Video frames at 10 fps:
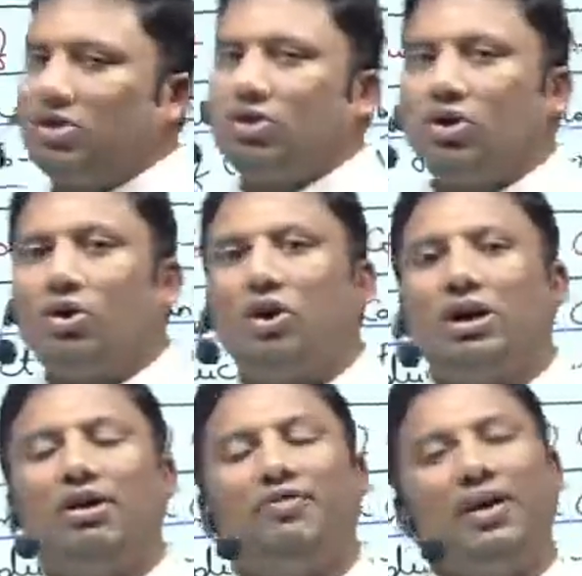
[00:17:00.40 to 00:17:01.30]
So
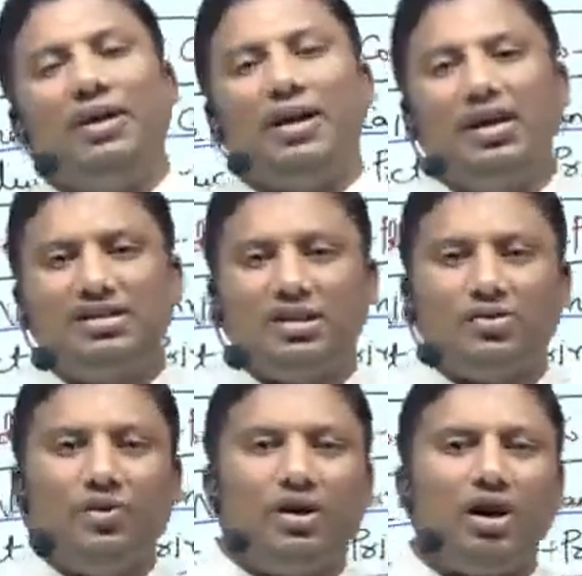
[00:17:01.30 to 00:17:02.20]
total 5
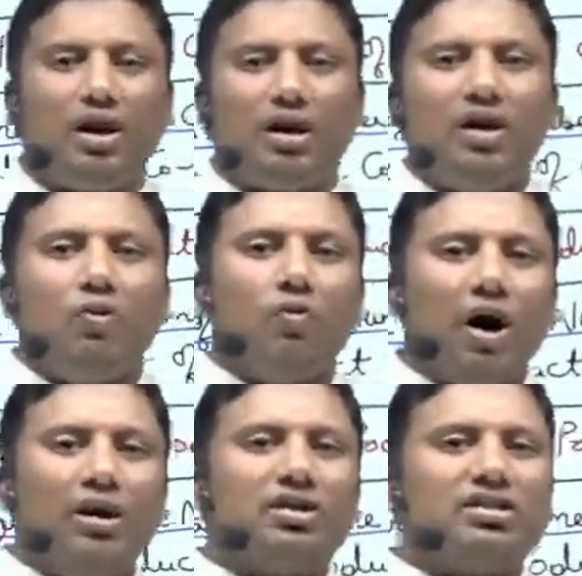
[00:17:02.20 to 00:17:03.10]
cases we got.
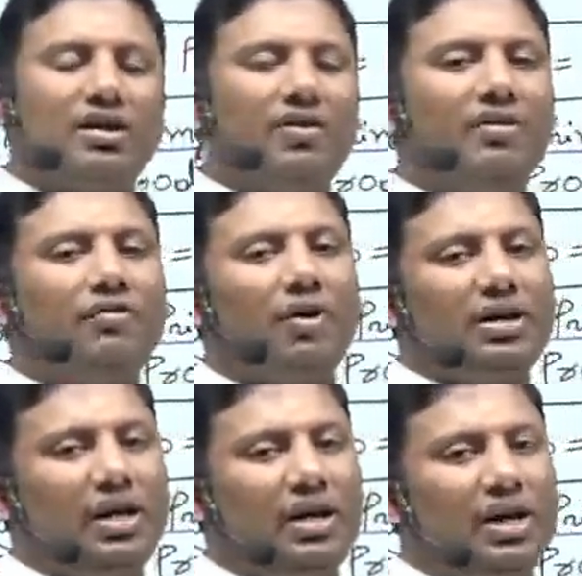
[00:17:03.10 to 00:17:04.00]
1, 7,
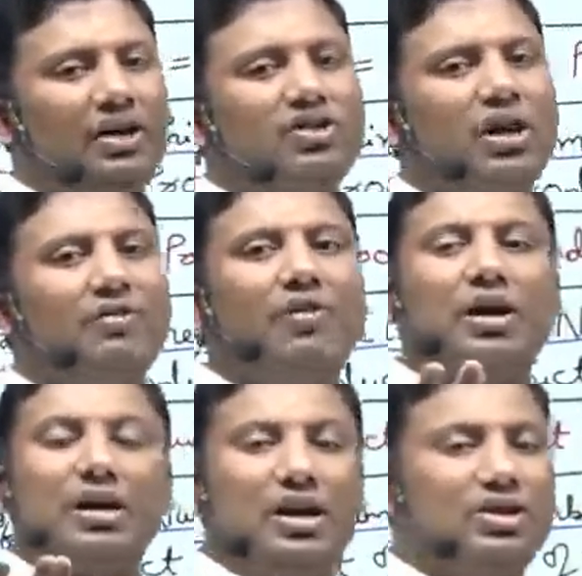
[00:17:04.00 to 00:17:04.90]
49, 3,
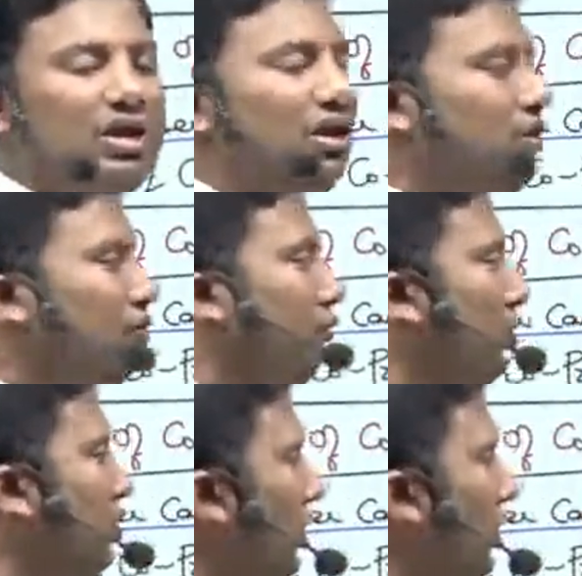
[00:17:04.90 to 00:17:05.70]
43, 2, 4,